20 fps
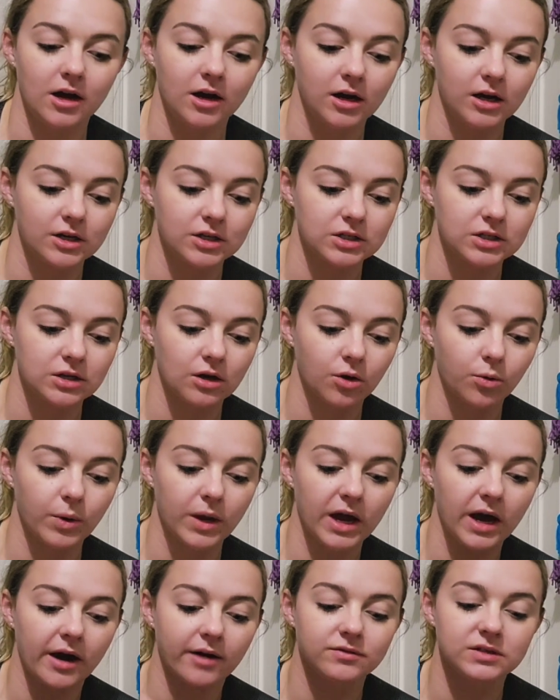So we
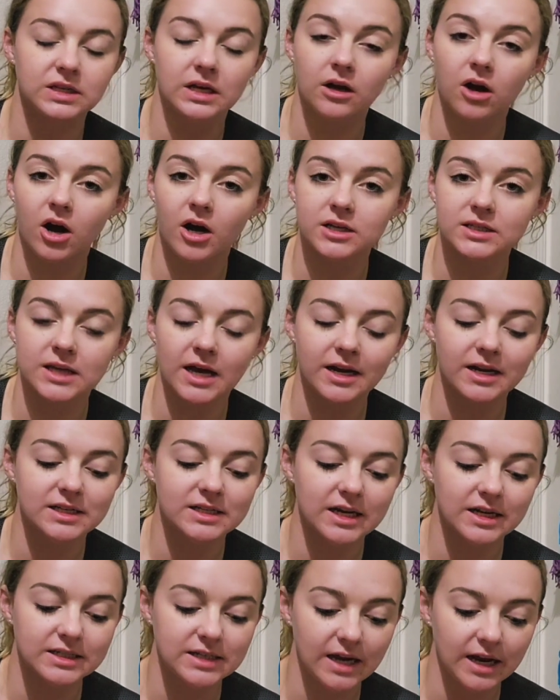have zinc oxide and
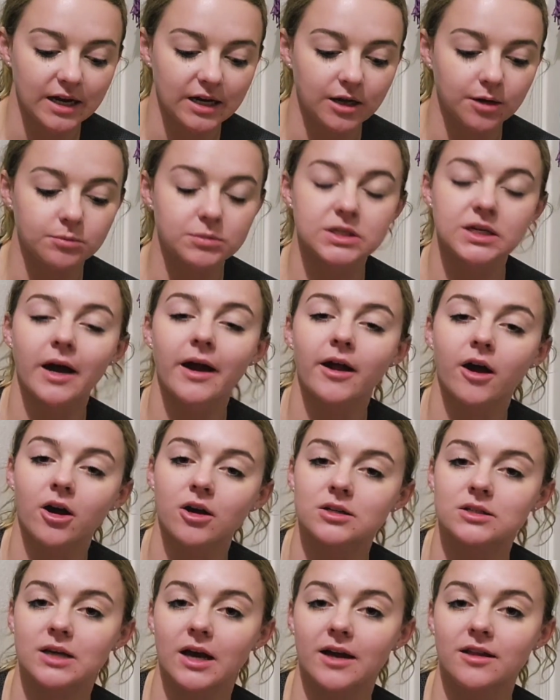titanium
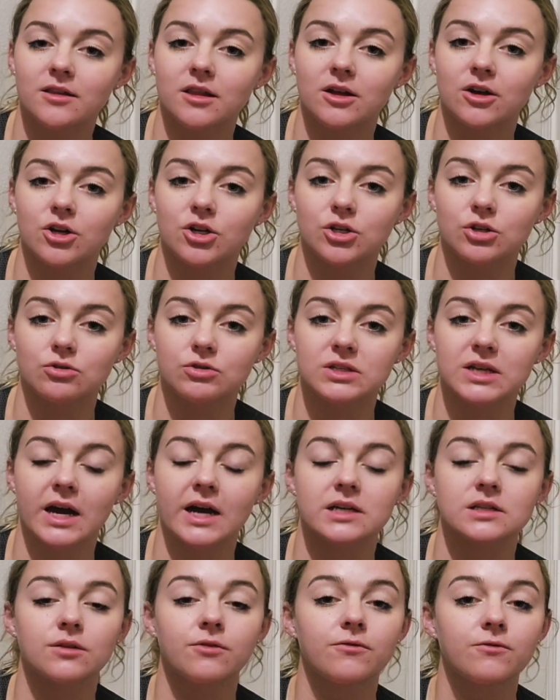dioxide that are used
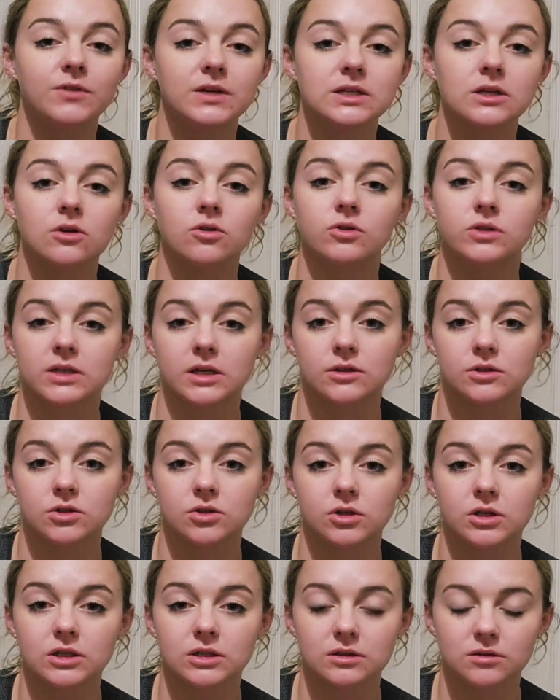as physical
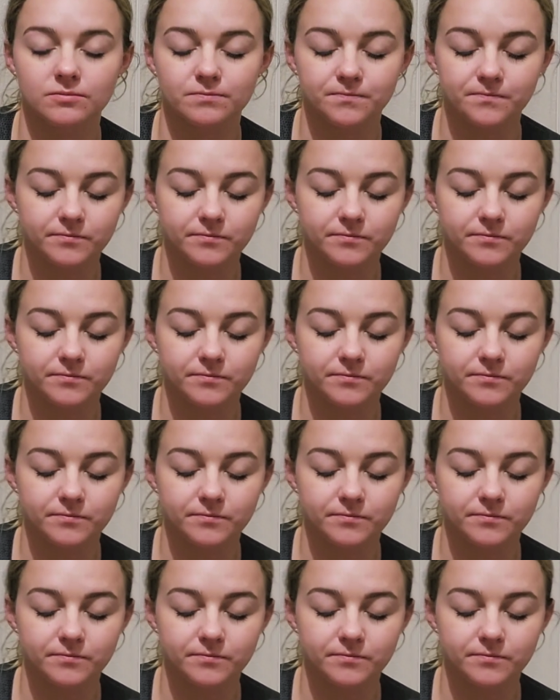sunscreens.